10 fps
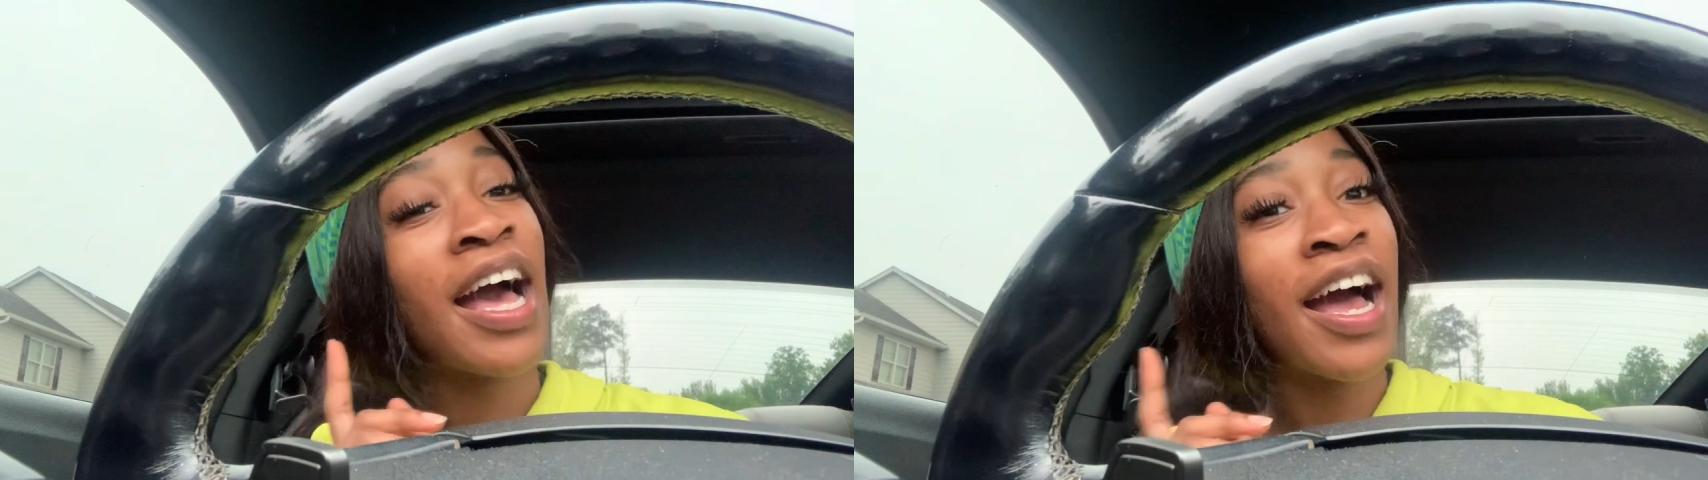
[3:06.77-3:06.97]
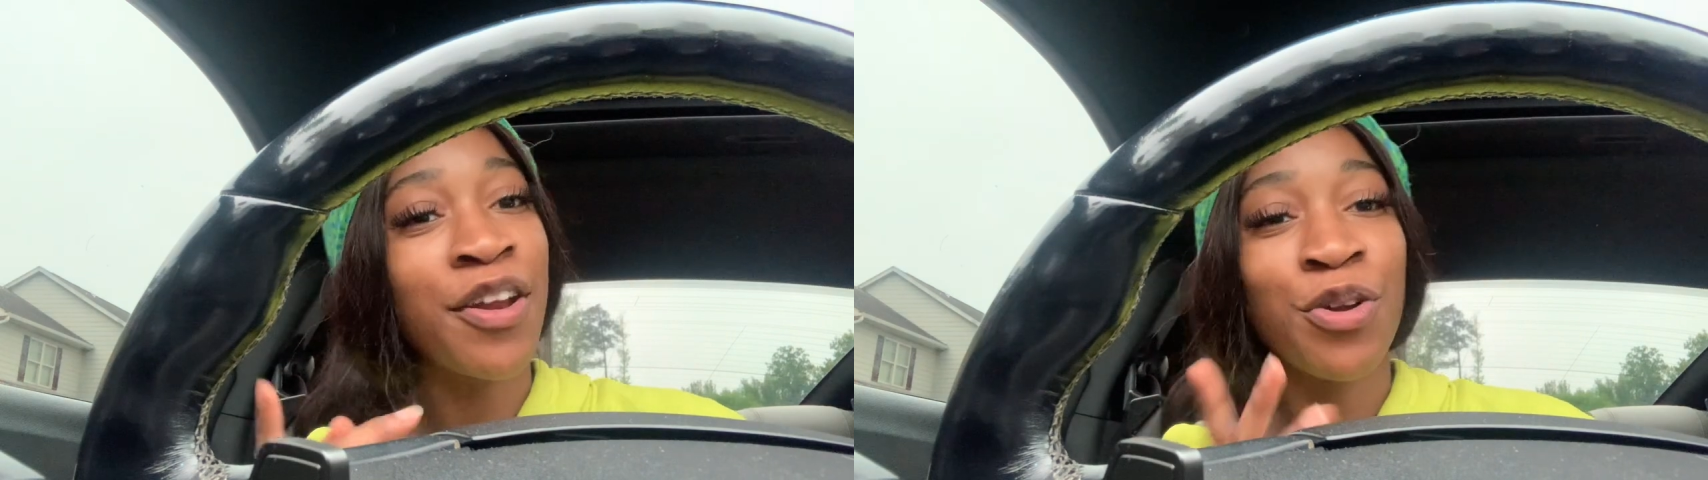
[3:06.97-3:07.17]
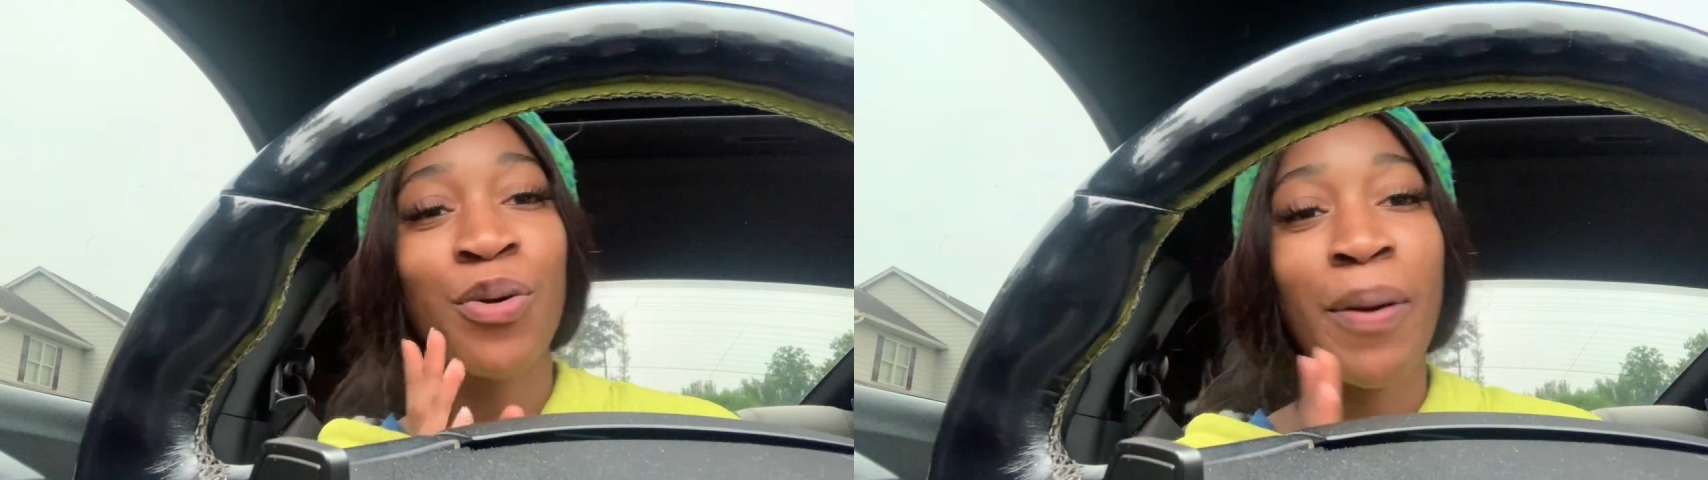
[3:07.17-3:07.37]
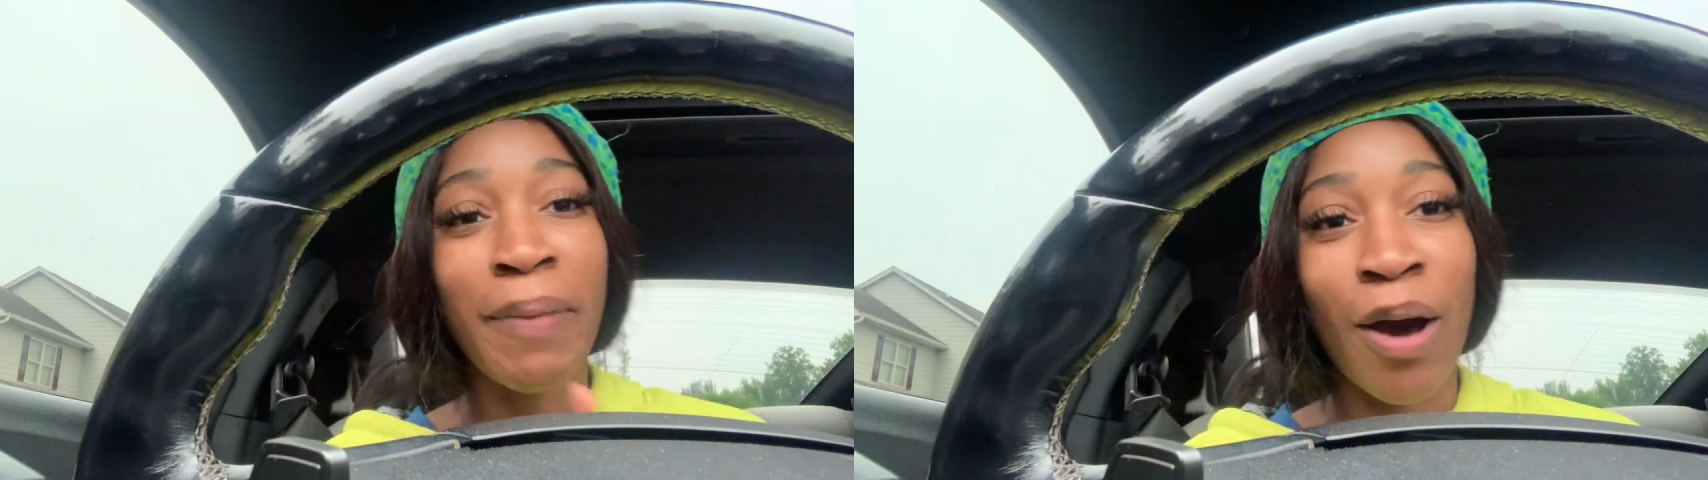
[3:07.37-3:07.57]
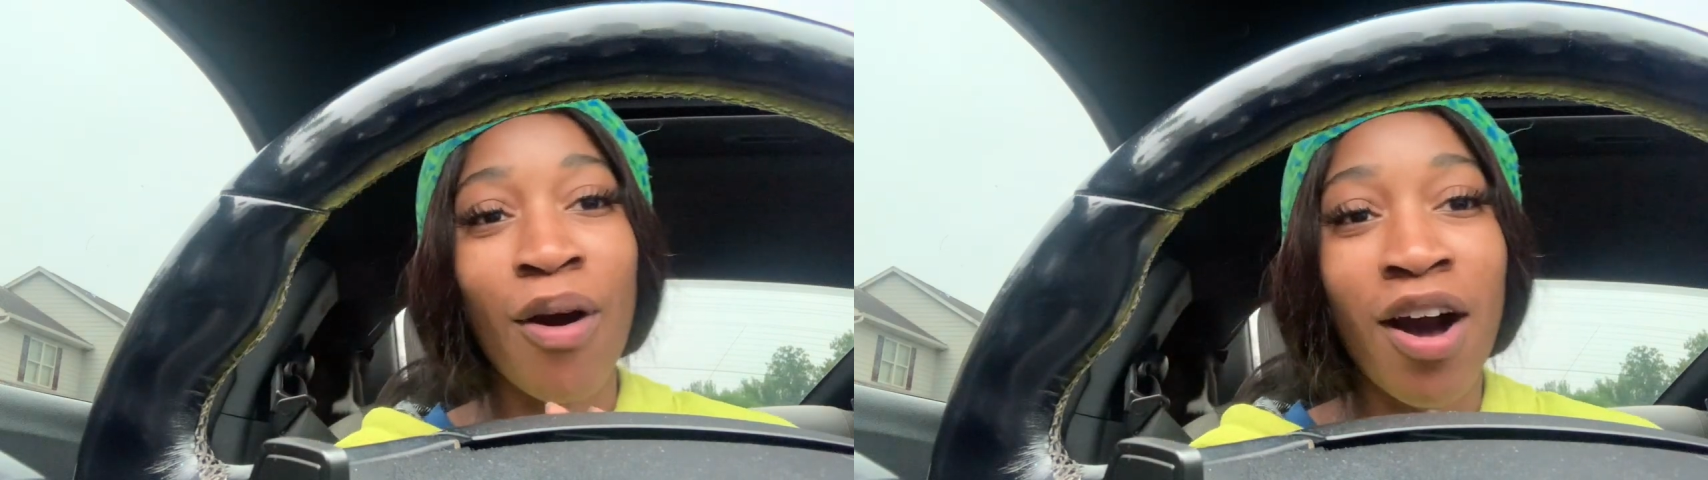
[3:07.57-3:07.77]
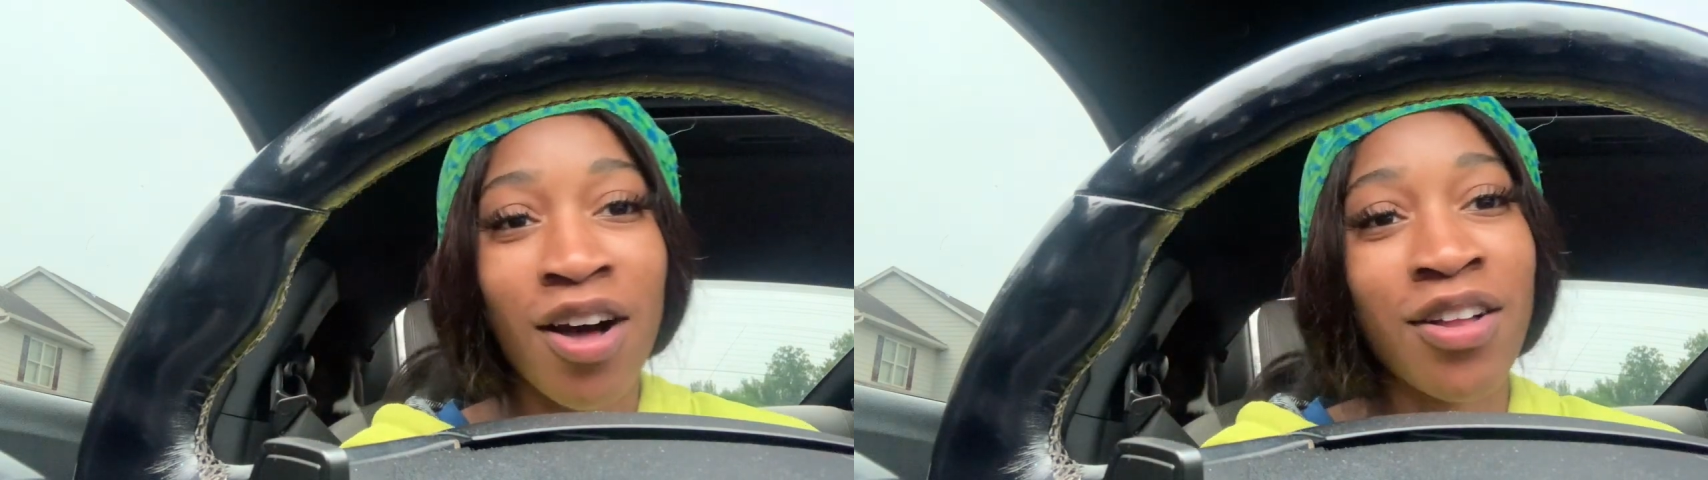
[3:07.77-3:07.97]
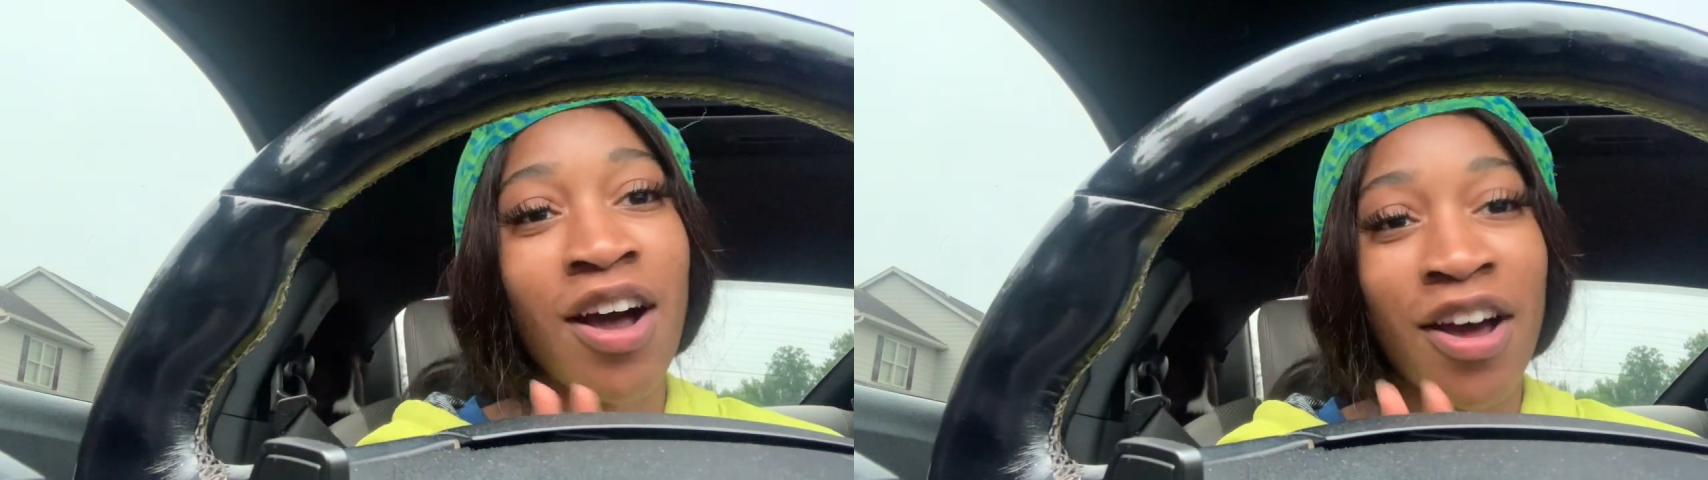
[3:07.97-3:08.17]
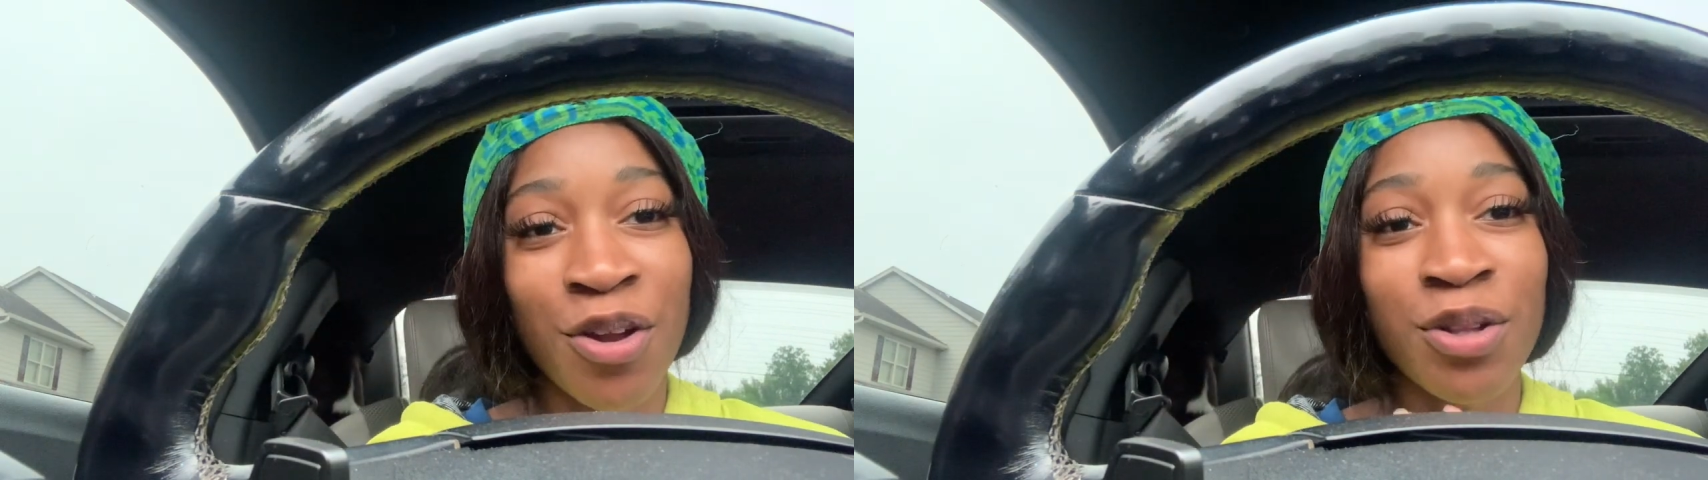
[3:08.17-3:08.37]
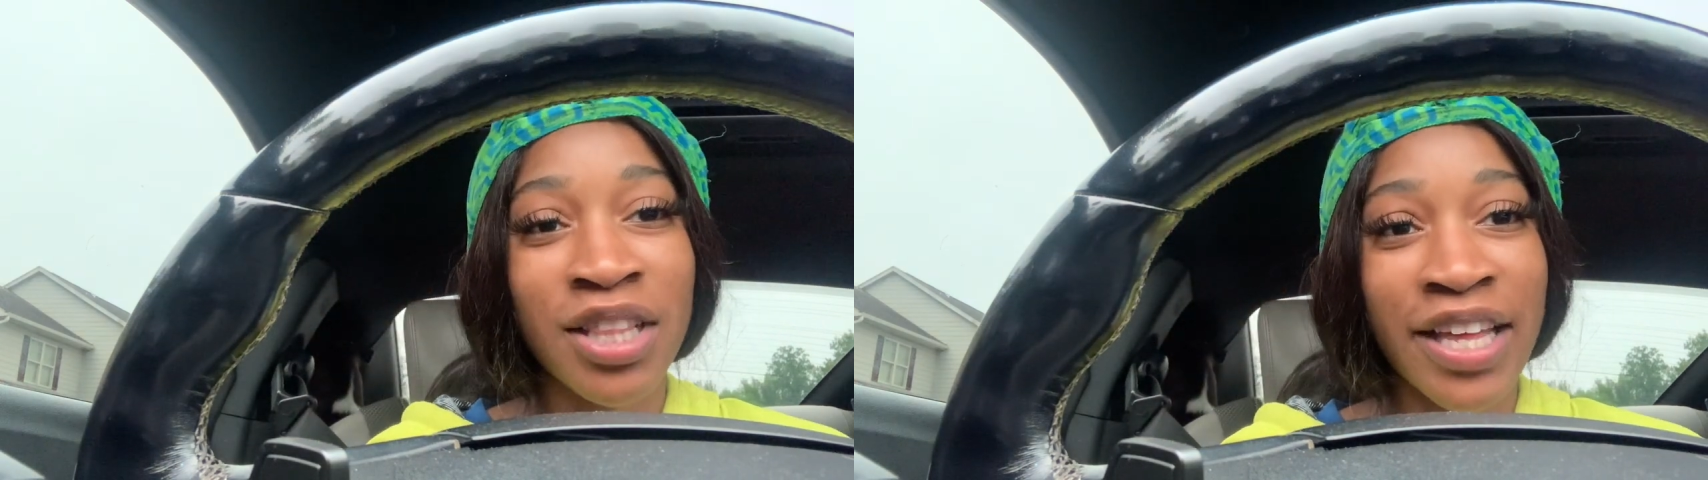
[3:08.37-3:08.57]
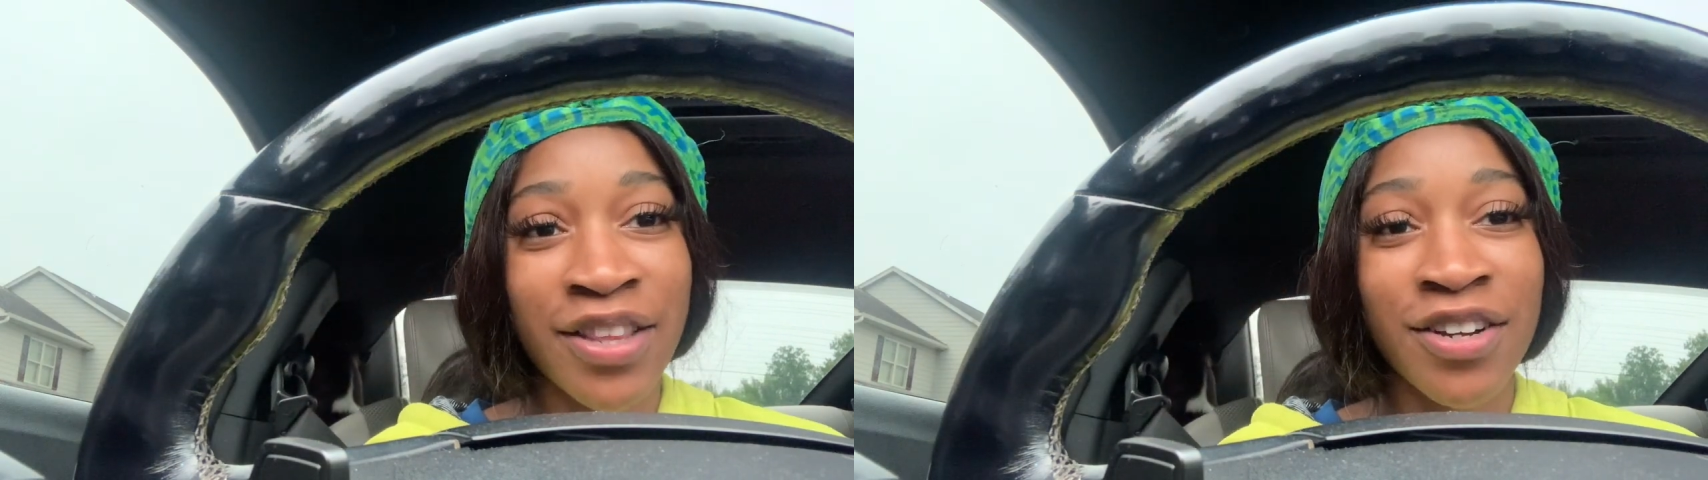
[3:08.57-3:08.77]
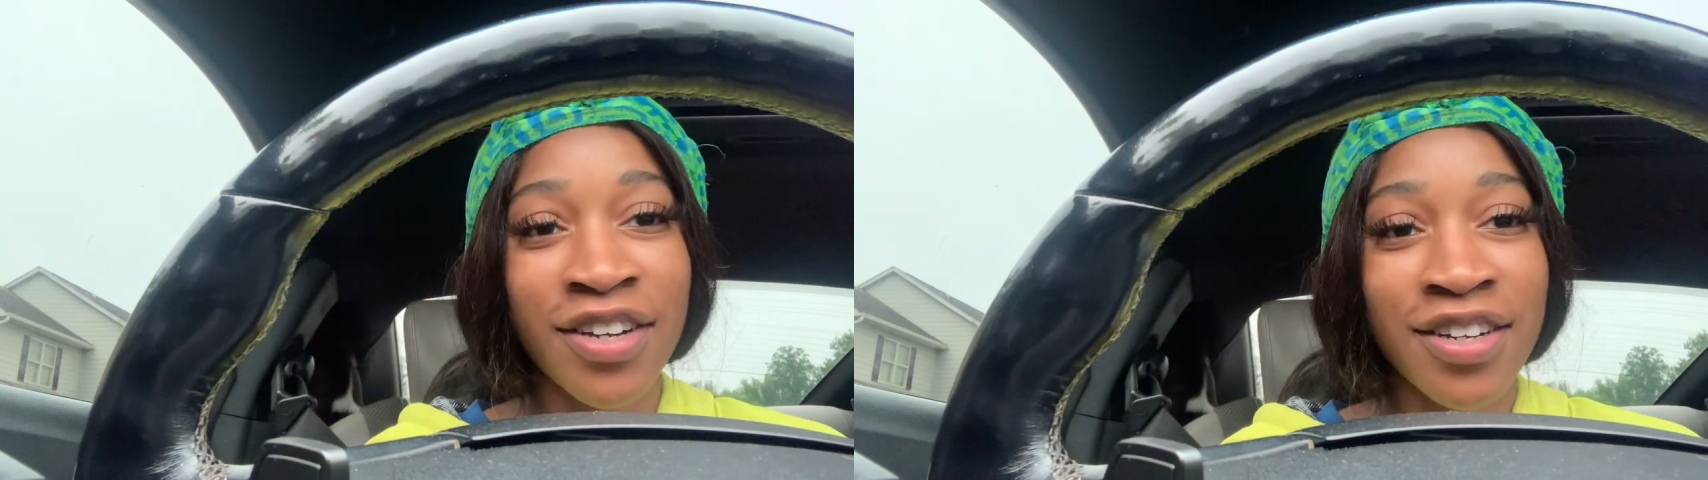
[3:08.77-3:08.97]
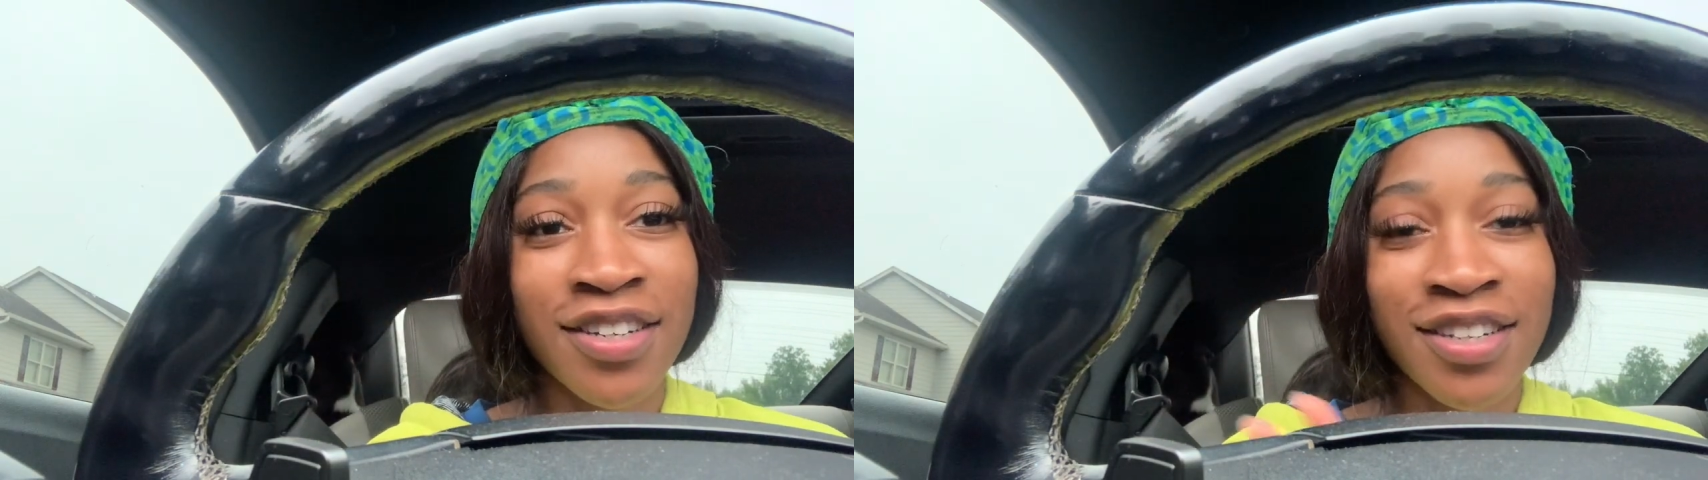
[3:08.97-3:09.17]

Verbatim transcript: I knew about auto leather